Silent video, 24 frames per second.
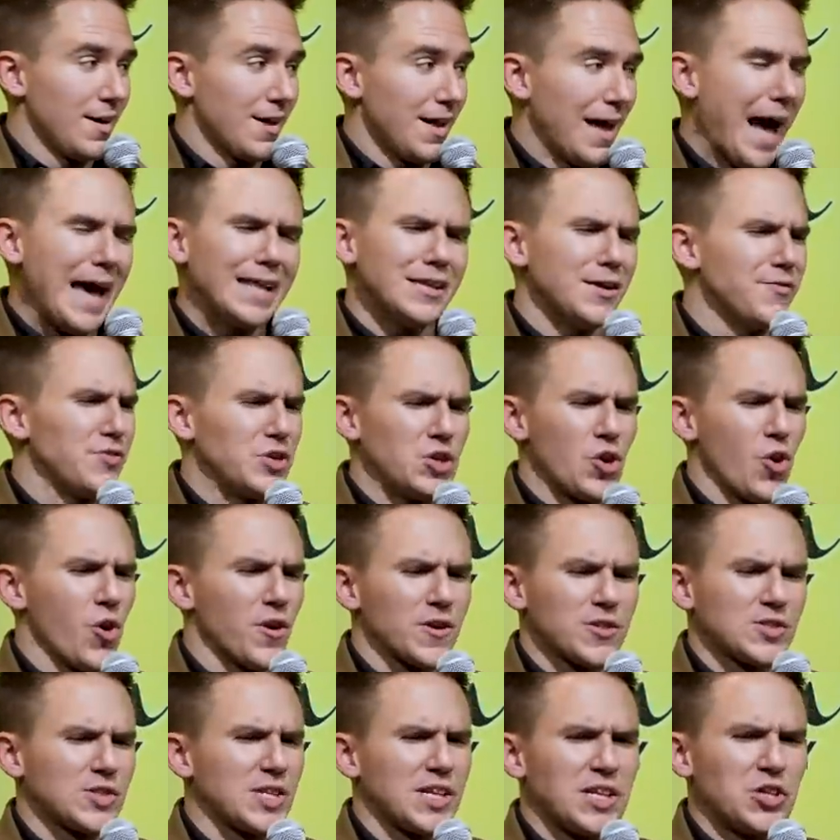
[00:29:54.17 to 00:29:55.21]
I live in New
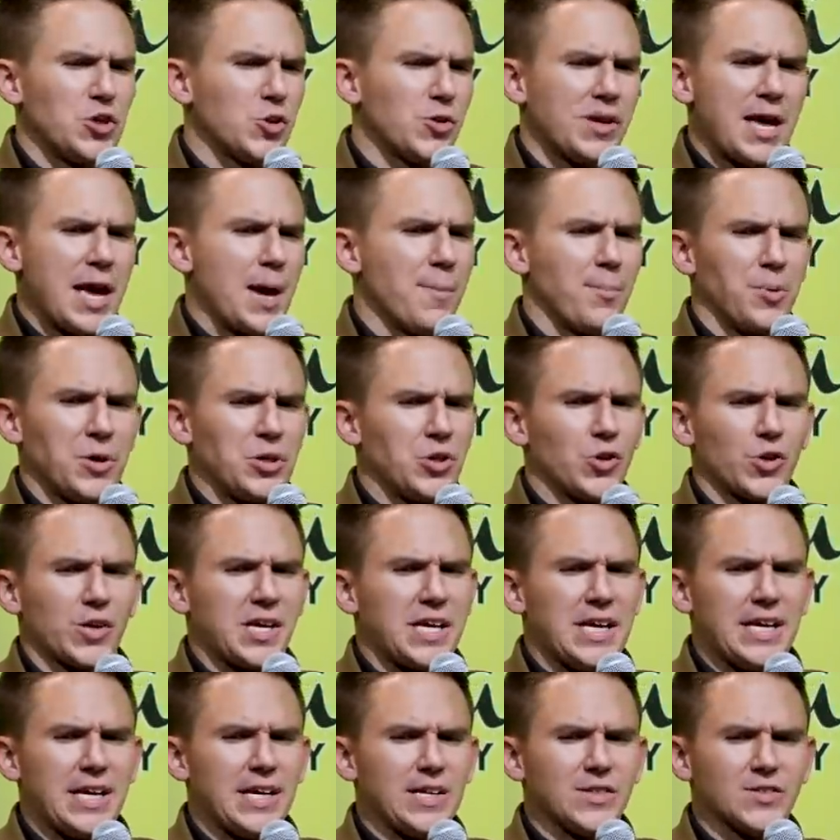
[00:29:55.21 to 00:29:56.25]
York City. You can't put your
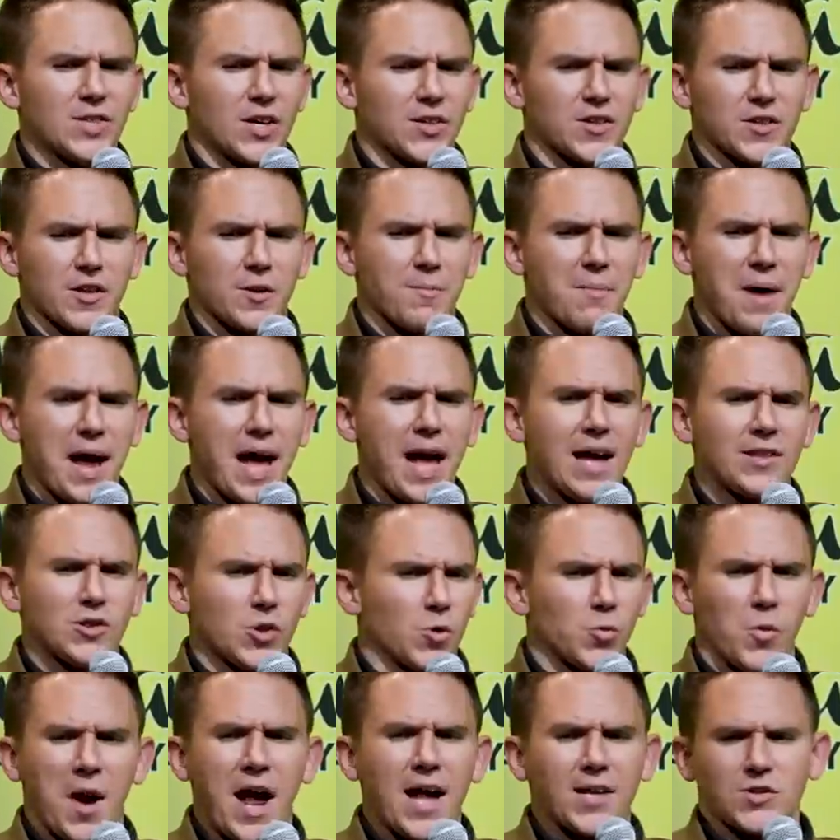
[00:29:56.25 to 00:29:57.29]
keys under the mat.
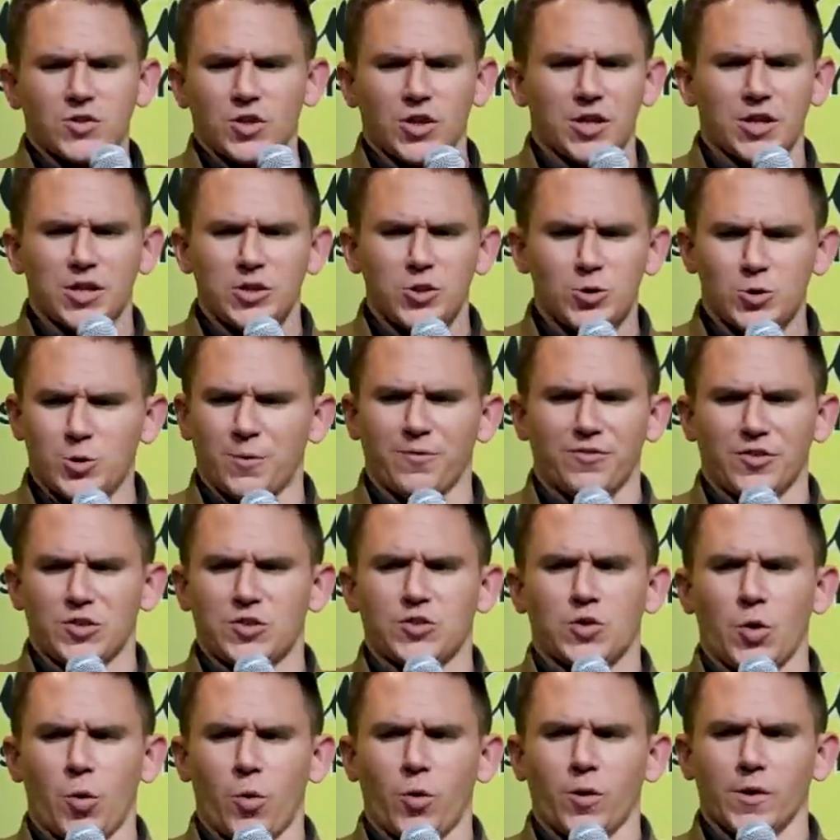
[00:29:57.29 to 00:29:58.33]
The rats are going to use them for
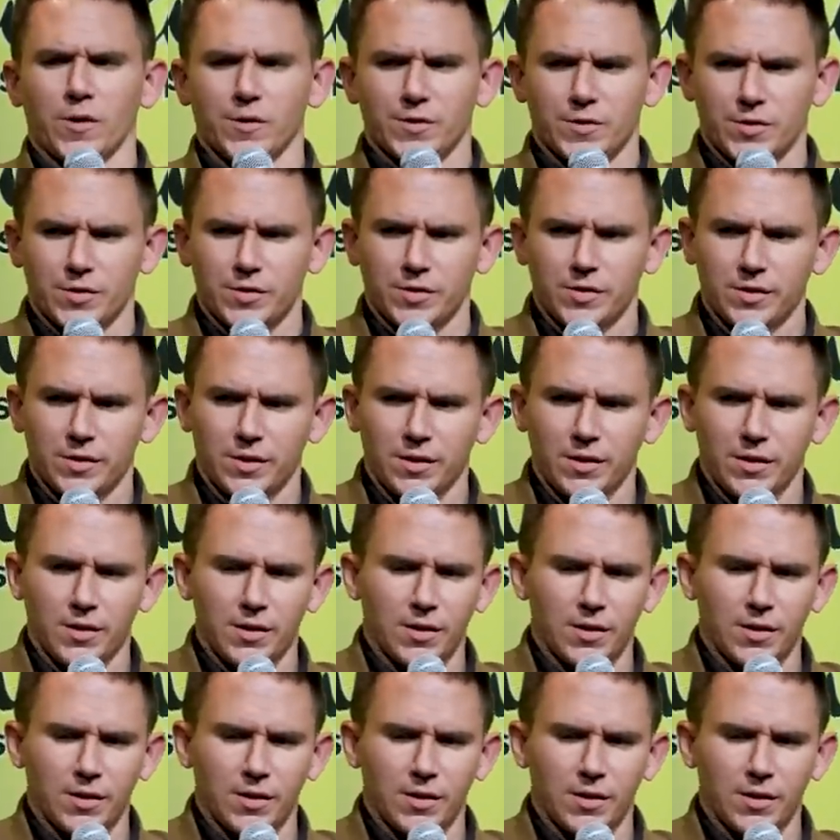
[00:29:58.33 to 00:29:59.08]
swords.